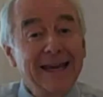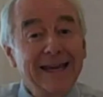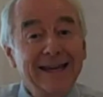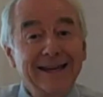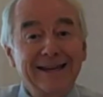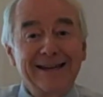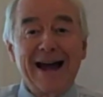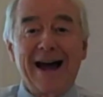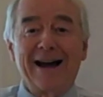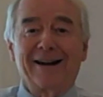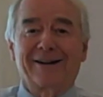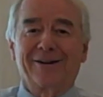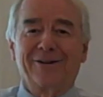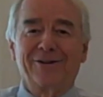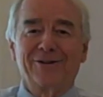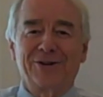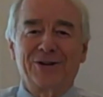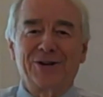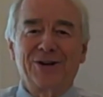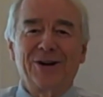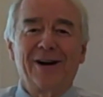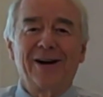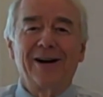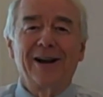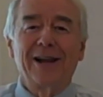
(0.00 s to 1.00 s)
Hey, Dr.
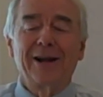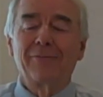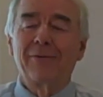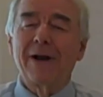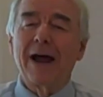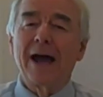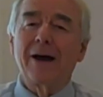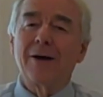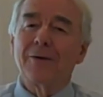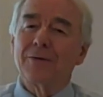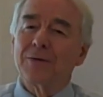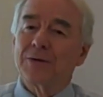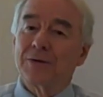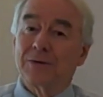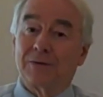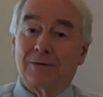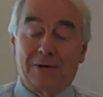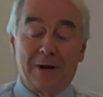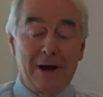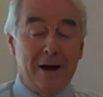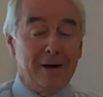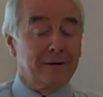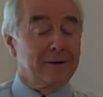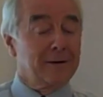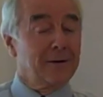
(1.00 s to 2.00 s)
Charlie
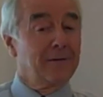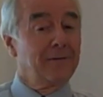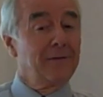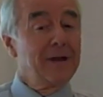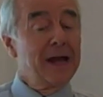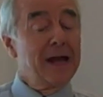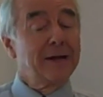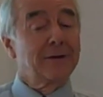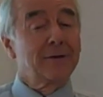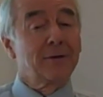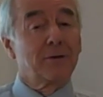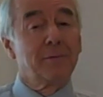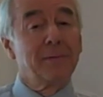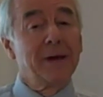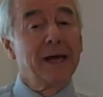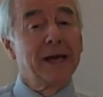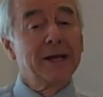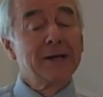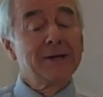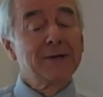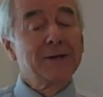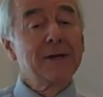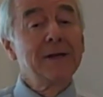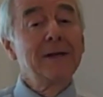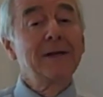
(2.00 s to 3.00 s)
Rouse, doctor of natural
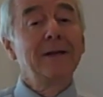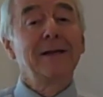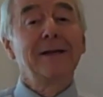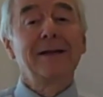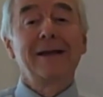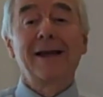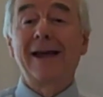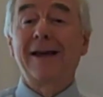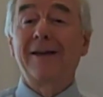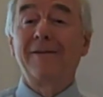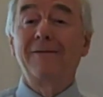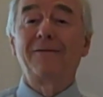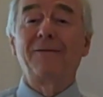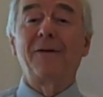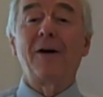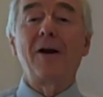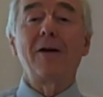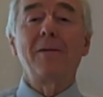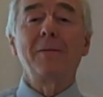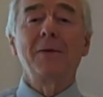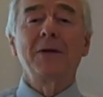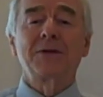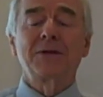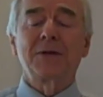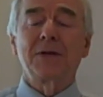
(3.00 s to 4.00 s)
medicine and
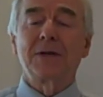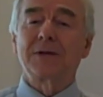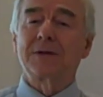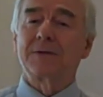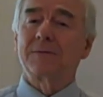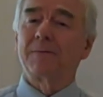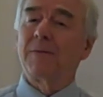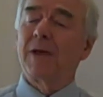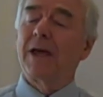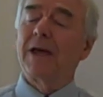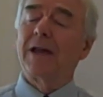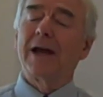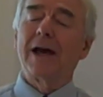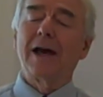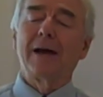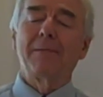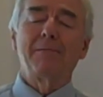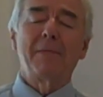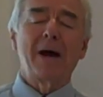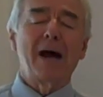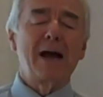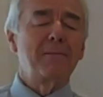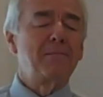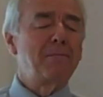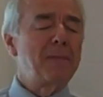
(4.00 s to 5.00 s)
pharmacist,
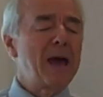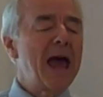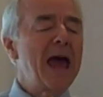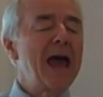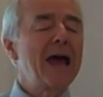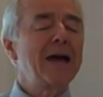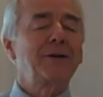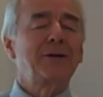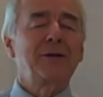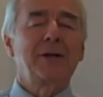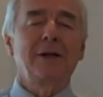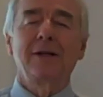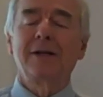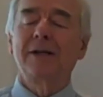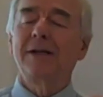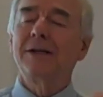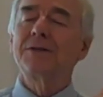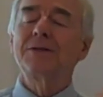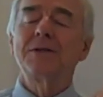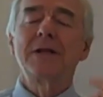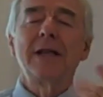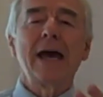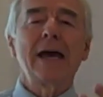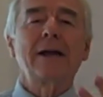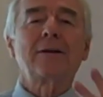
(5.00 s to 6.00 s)
and my passion
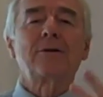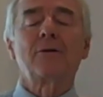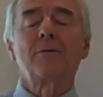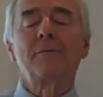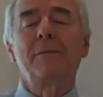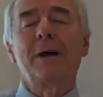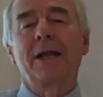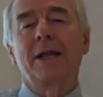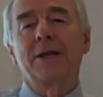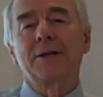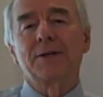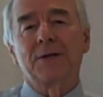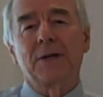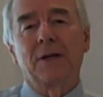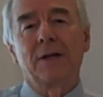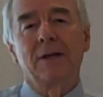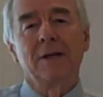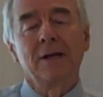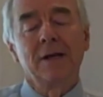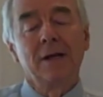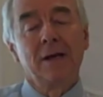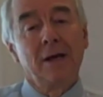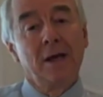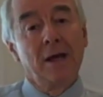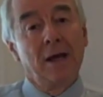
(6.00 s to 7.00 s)
is natural medicine.
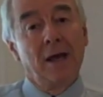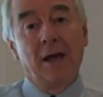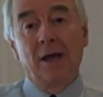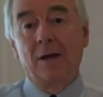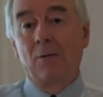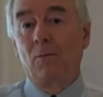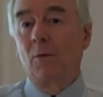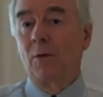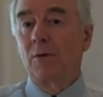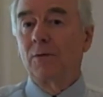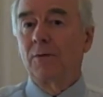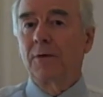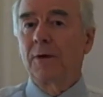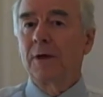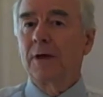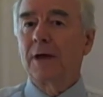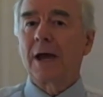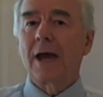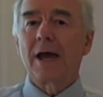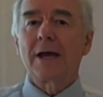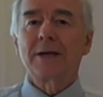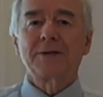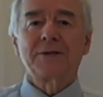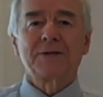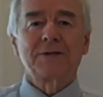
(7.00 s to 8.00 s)
And one
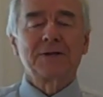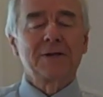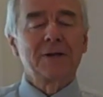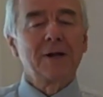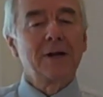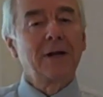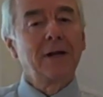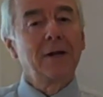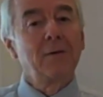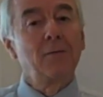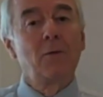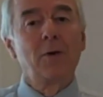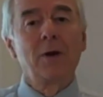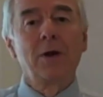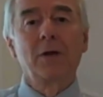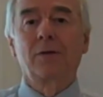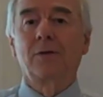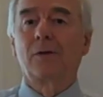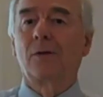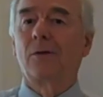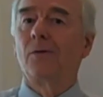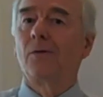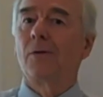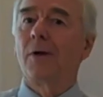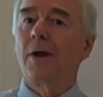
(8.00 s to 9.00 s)
thing I study
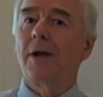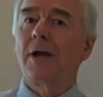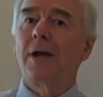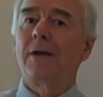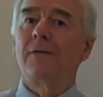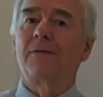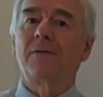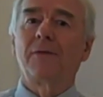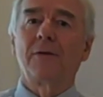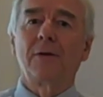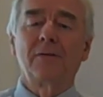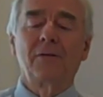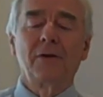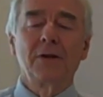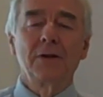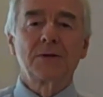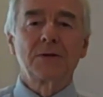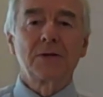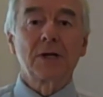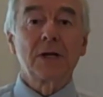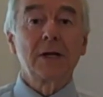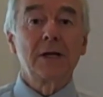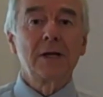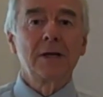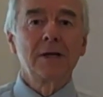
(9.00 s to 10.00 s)
with great
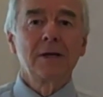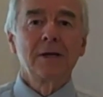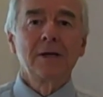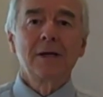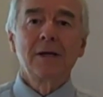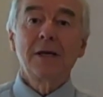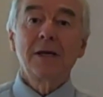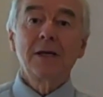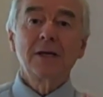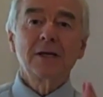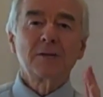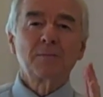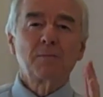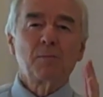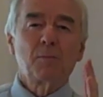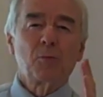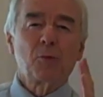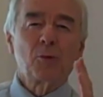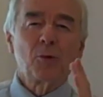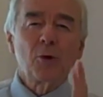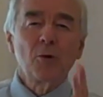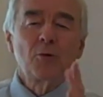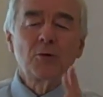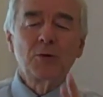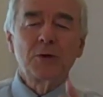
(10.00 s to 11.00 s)
fervency is
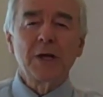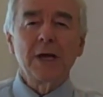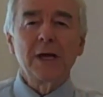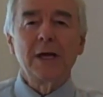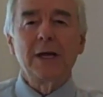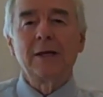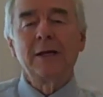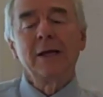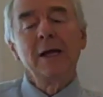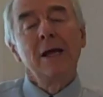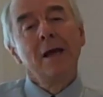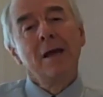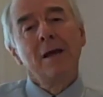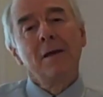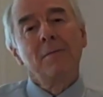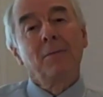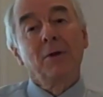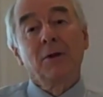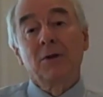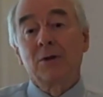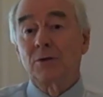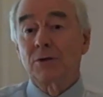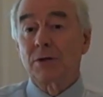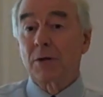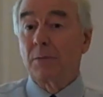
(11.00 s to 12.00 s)
protein.
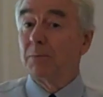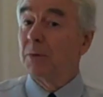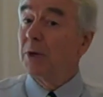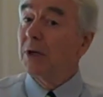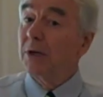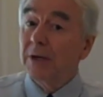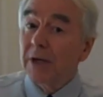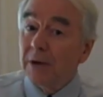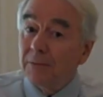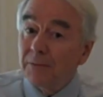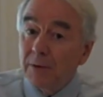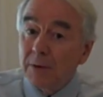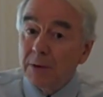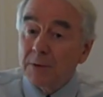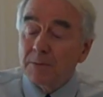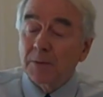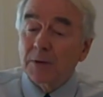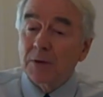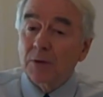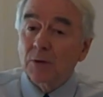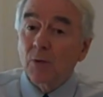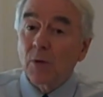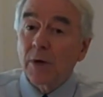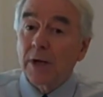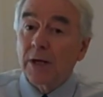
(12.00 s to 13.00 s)
But there's a big difference
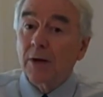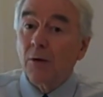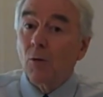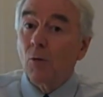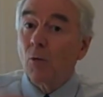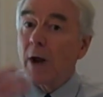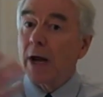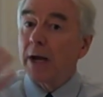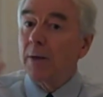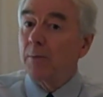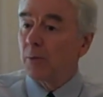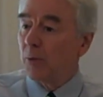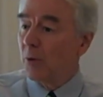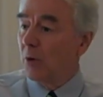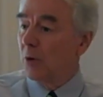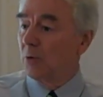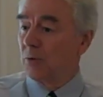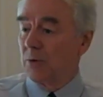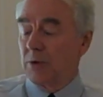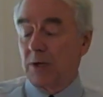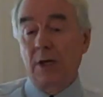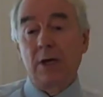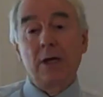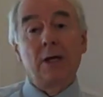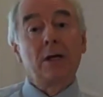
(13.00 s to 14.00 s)
between a whey
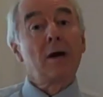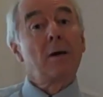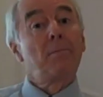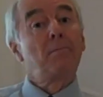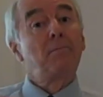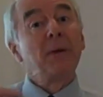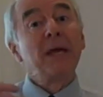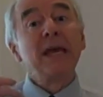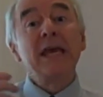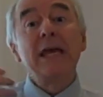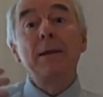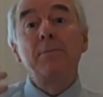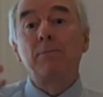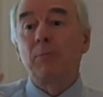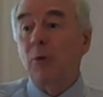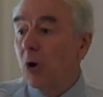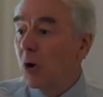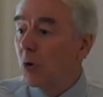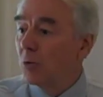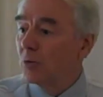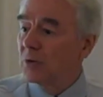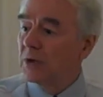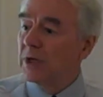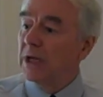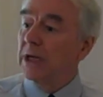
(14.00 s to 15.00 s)
protein, a pea
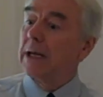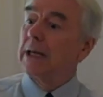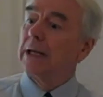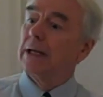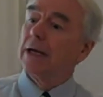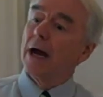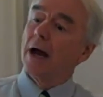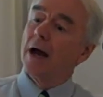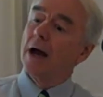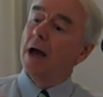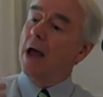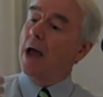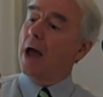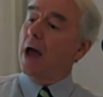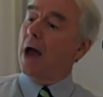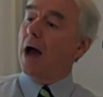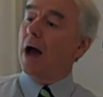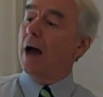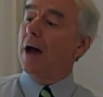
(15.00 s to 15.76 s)
protein, a